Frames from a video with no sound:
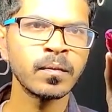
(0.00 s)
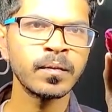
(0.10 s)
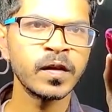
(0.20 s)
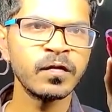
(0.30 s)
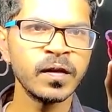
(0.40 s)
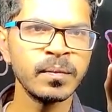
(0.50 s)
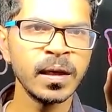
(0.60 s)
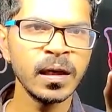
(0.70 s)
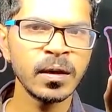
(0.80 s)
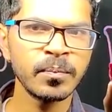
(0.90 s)
The
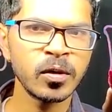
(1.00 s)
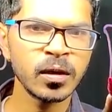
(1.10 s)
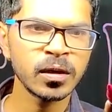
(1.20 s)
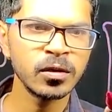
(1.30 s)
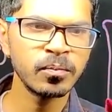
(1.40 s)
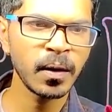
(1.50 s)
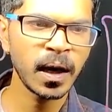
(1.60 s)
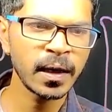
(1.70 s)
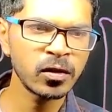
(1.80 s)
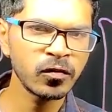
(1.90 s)
female reproductive
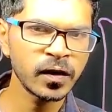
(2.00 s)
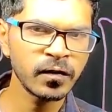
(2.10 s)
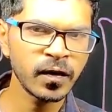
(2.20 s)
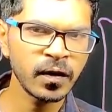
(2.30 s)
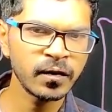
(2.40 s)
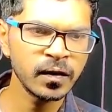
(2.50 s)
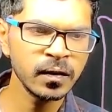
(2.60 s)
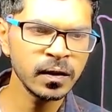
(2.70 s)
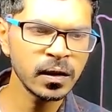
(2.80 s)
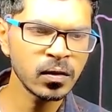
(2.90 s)
part of a
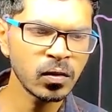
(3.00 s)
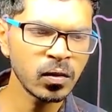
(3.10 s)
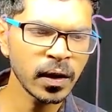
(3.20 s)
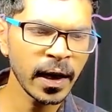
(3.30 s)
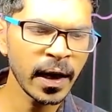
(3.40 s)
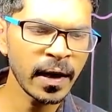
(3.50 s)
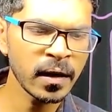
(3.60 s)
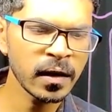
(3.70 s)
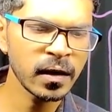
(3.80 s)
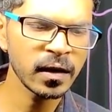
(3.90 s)
flower is called as
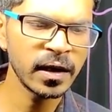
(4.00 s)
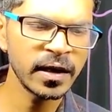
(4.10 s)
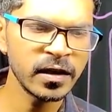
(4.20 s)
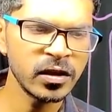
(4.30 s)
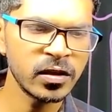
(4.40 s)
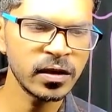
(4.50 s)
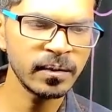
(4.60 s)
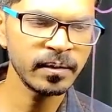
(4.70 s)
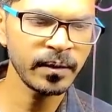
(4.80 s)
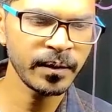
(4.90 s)
gynecium.